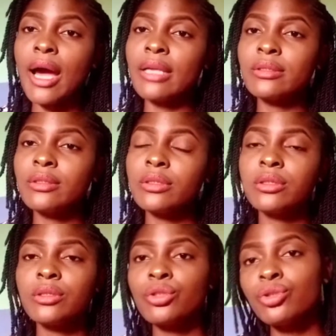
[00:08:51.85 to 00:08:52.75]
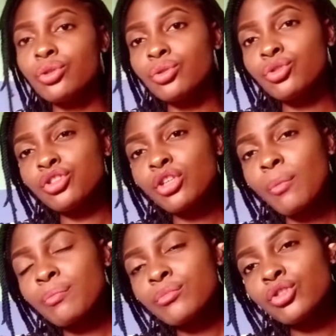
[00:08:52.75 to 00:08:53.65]
and you
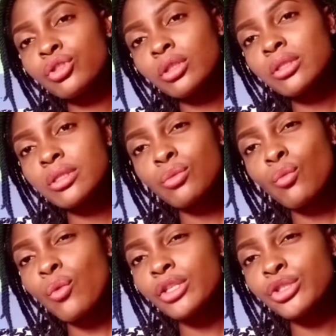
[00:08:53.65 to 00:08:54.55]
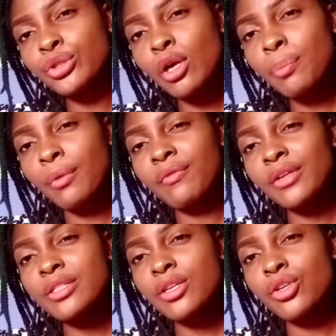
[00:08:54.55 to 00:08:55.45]
drop just a drop of
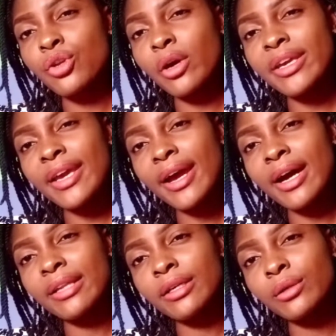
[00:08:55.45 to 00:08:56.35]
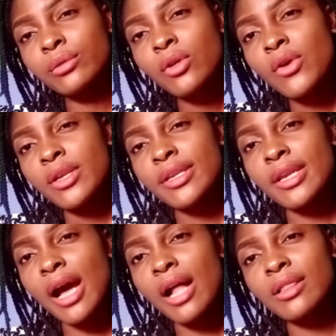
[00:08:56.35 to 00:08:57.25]
it in your ear canal.
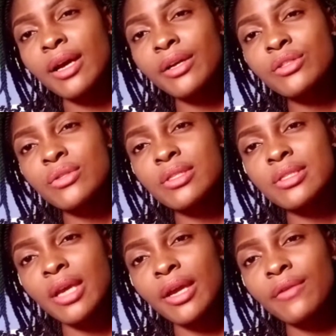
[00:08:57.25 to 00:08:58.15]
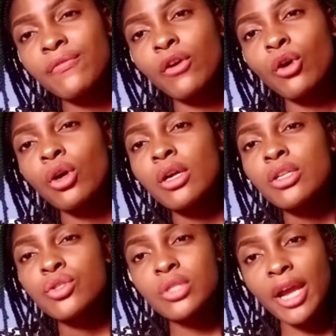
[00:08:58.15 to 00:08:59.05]
Then allow it to stay for
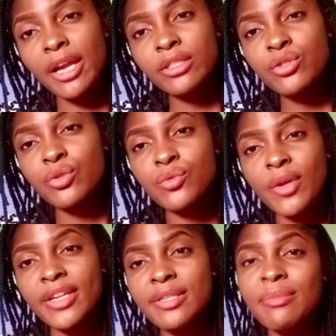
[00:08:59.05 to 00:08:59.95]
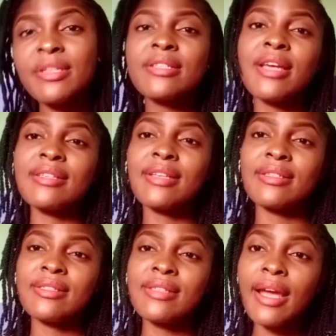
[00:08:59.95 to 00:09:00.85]
10 to 20 minutes as I
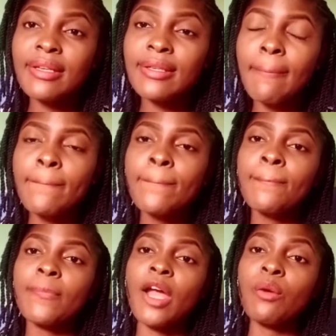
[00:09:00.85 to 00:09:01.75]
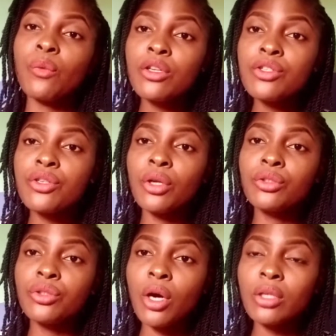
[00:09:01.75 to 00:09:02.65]
said, and once you're
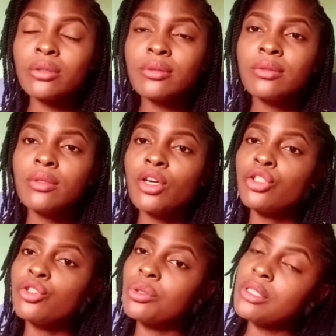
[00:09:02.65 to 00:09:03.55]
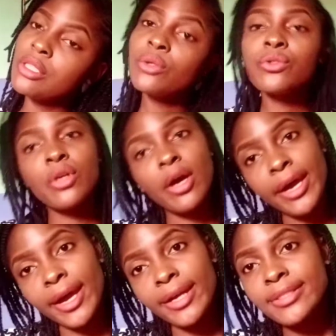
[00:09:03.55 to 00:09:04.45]
done, you tilt your
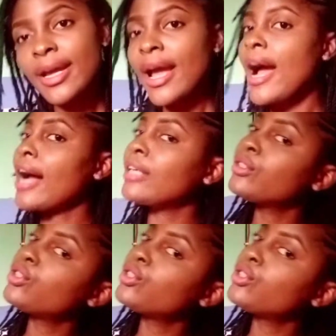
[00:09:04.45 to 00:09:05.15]
head and